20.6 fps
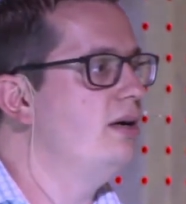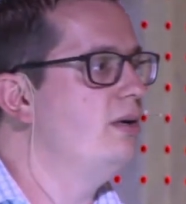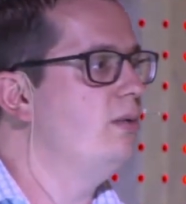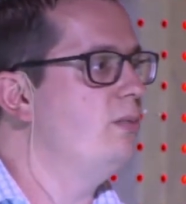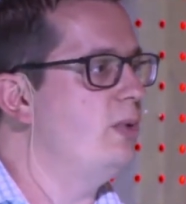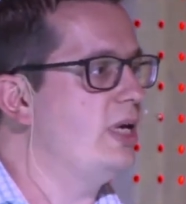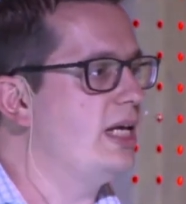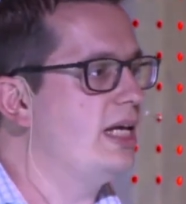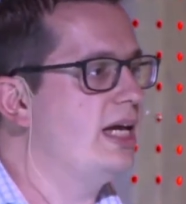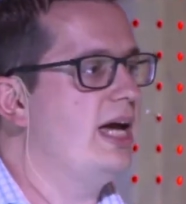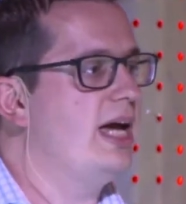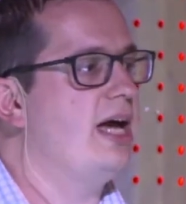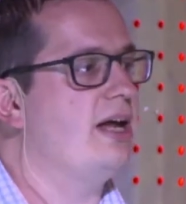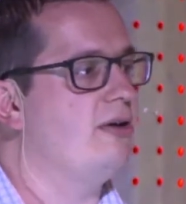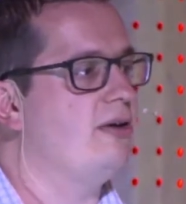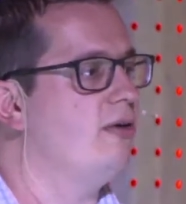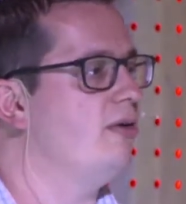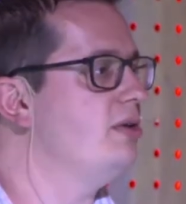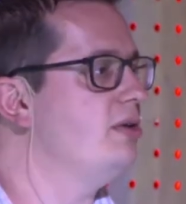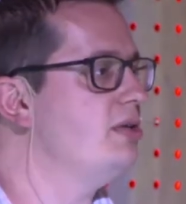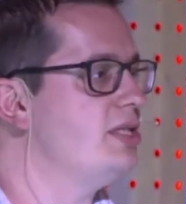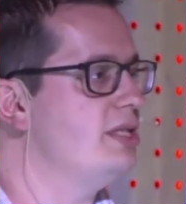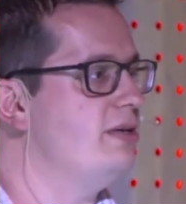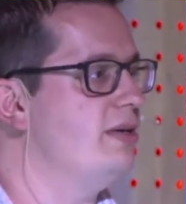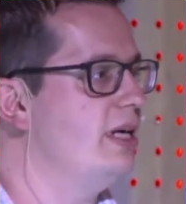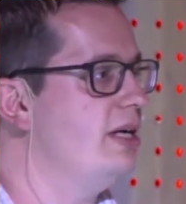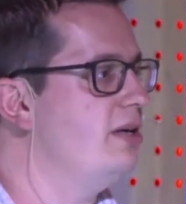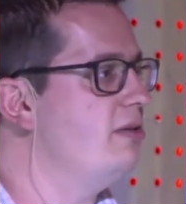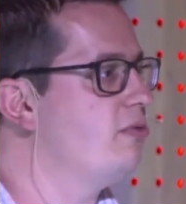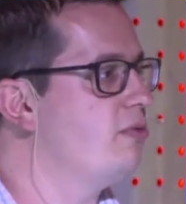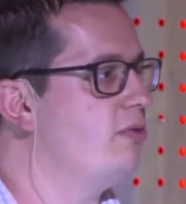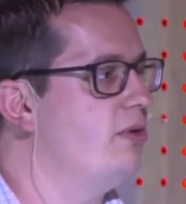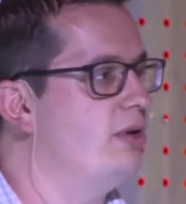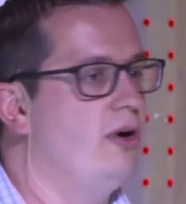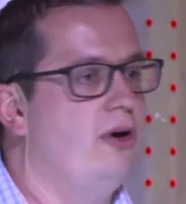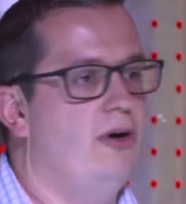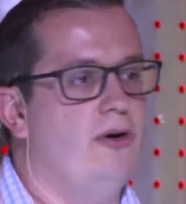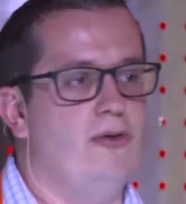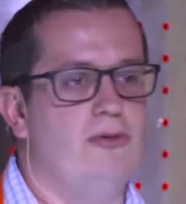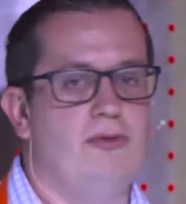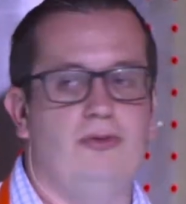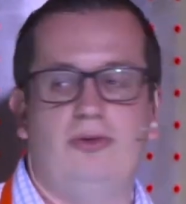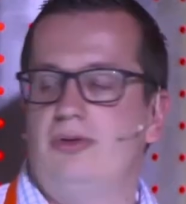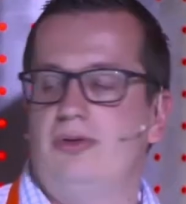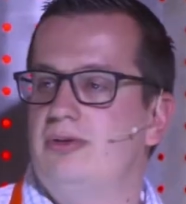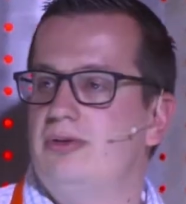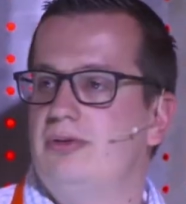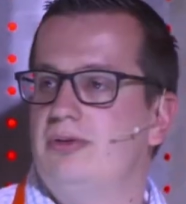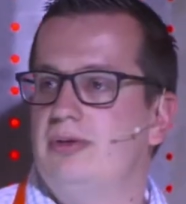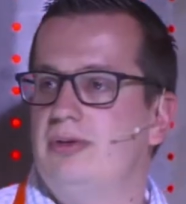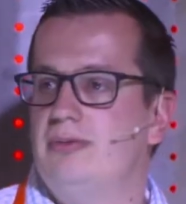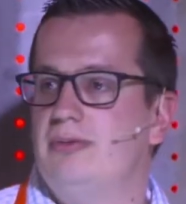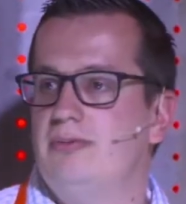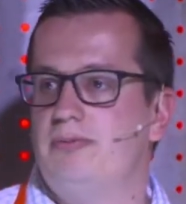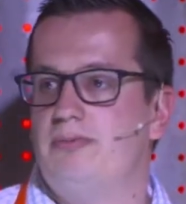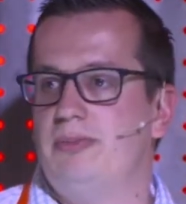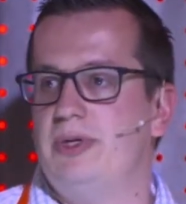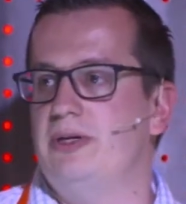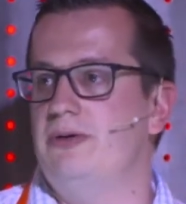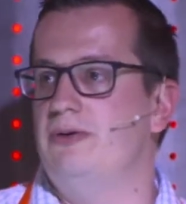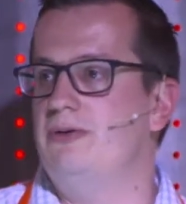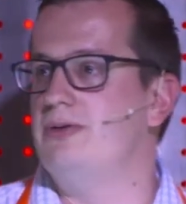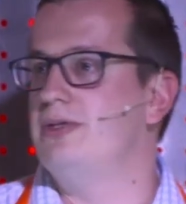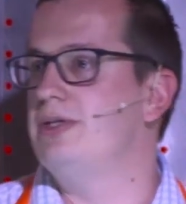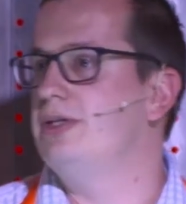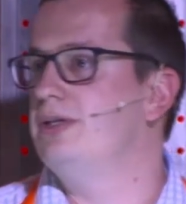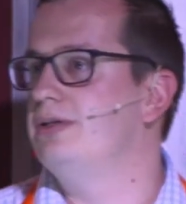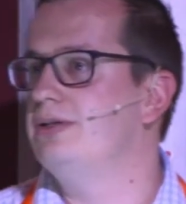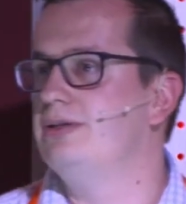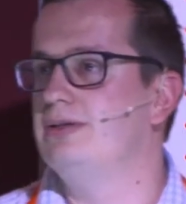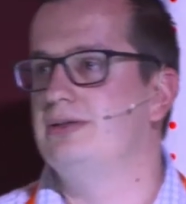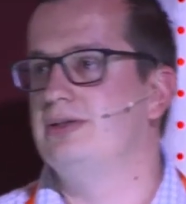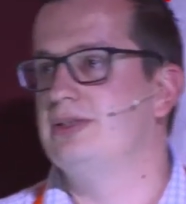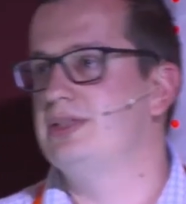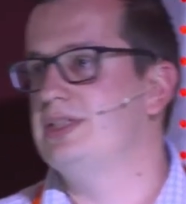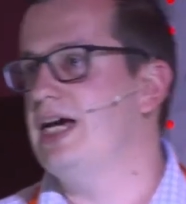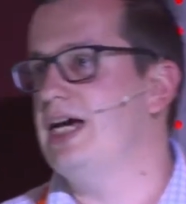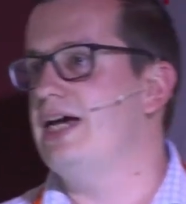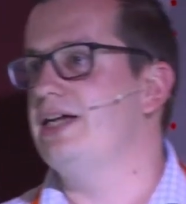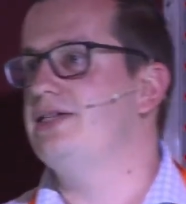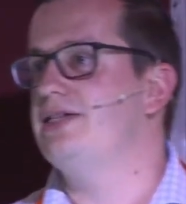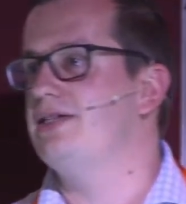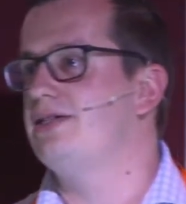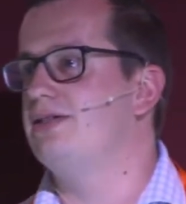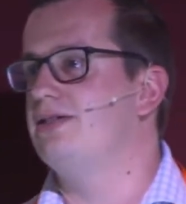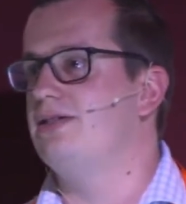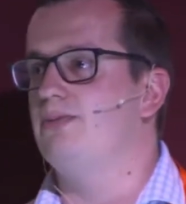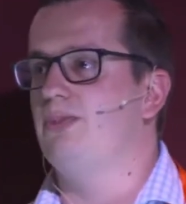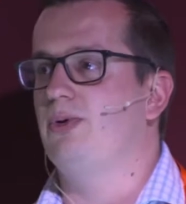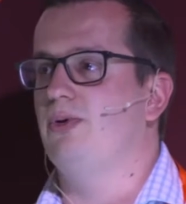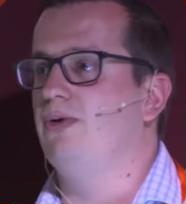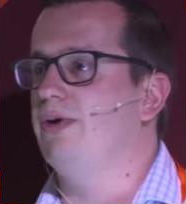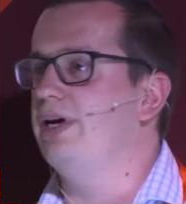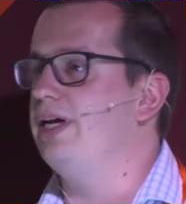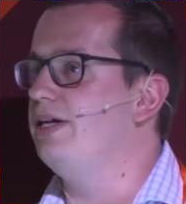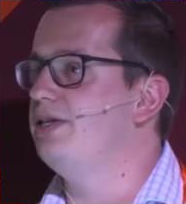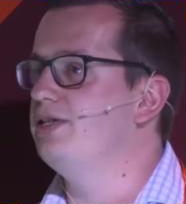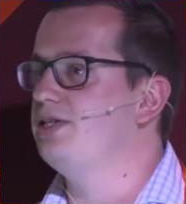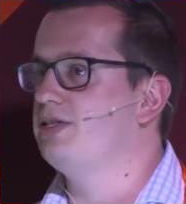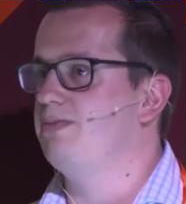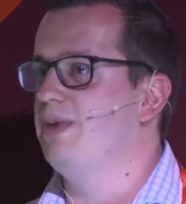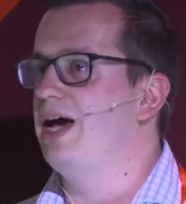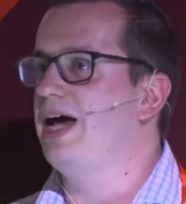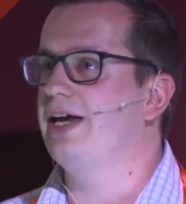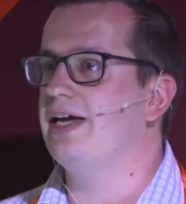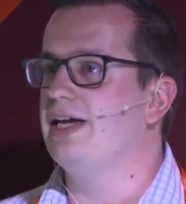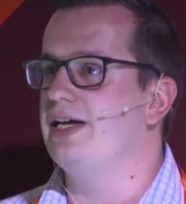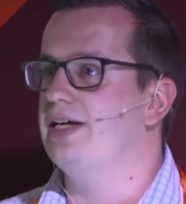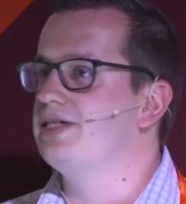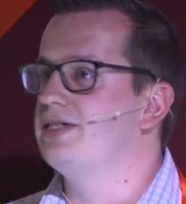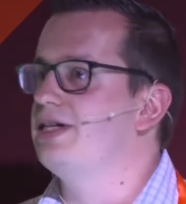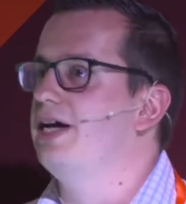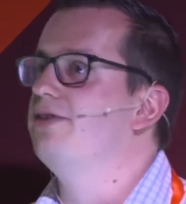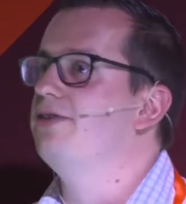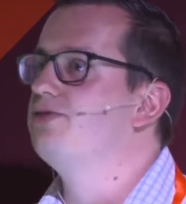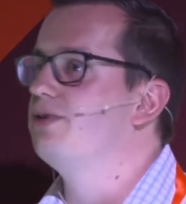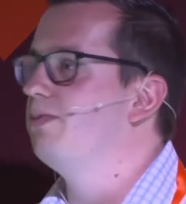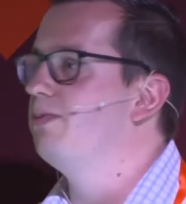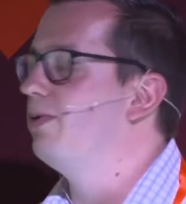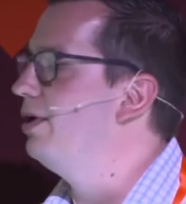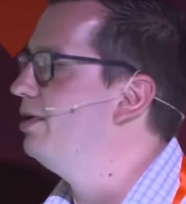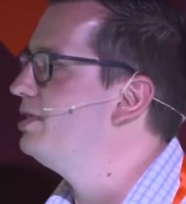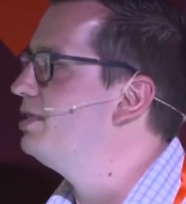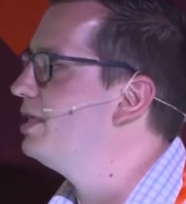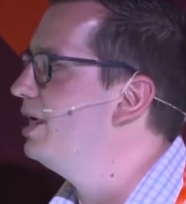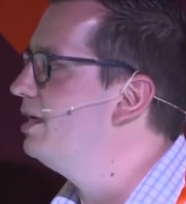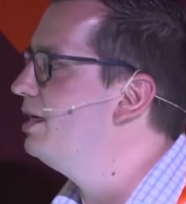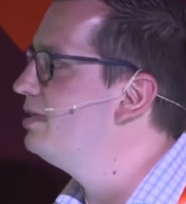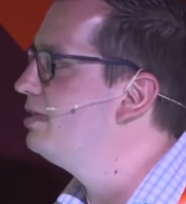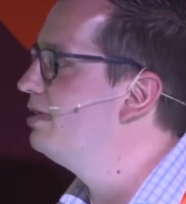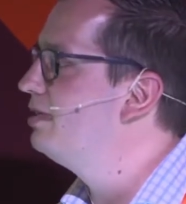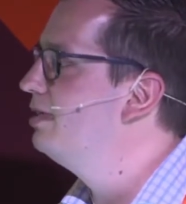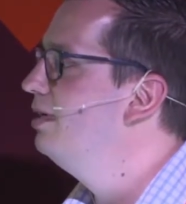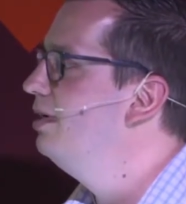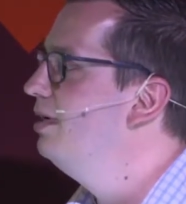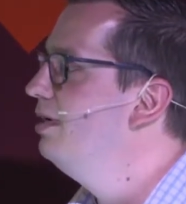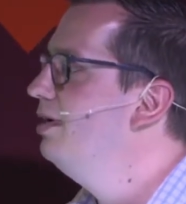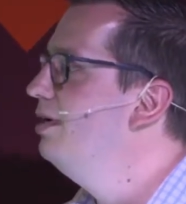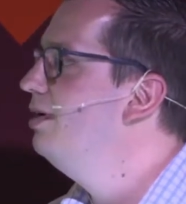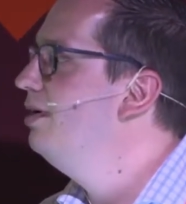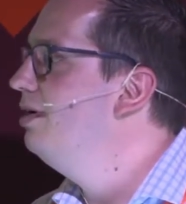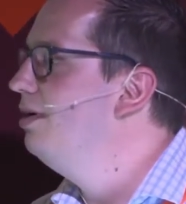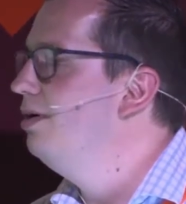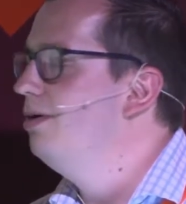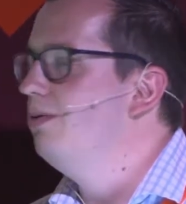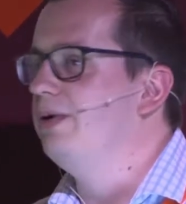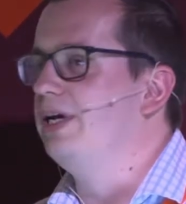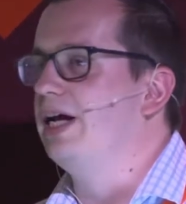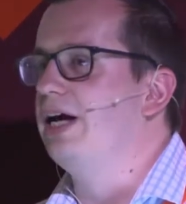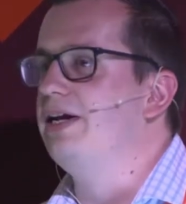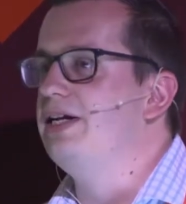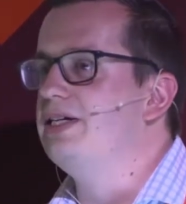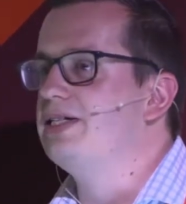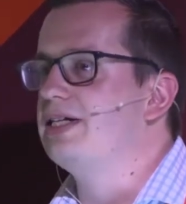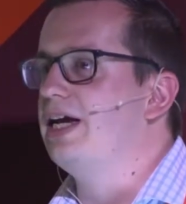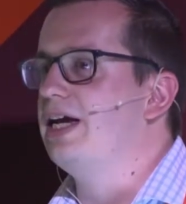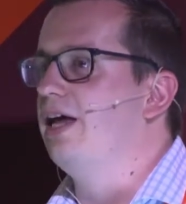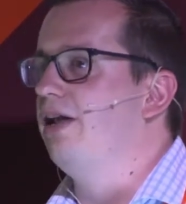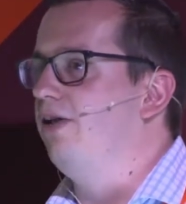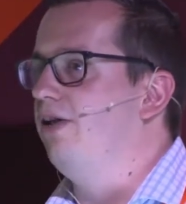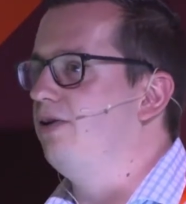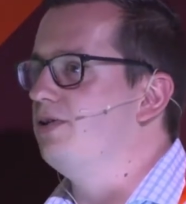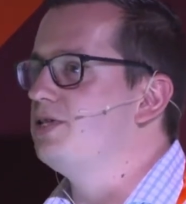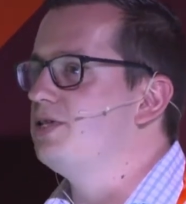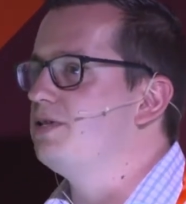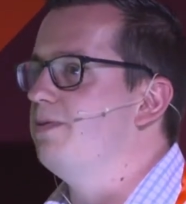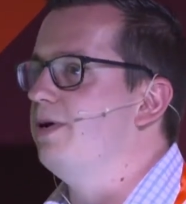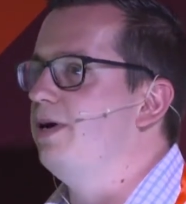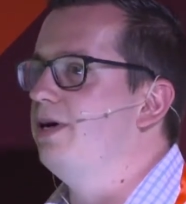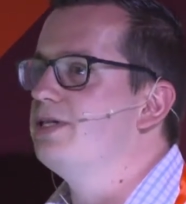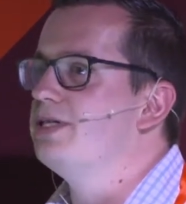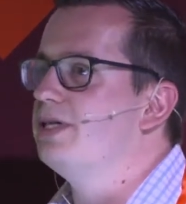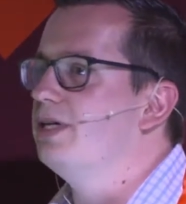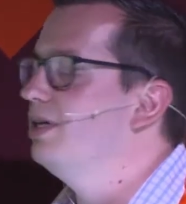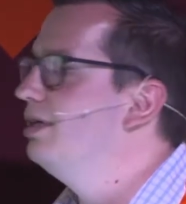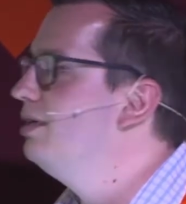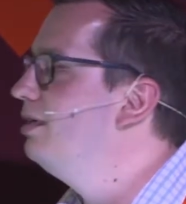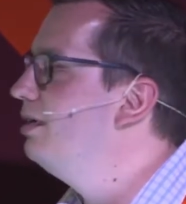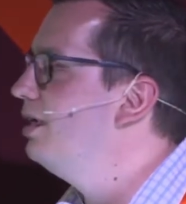we cannot do it through an old build, test, deploy, spec, etc. process. We now need to get a lot smarter.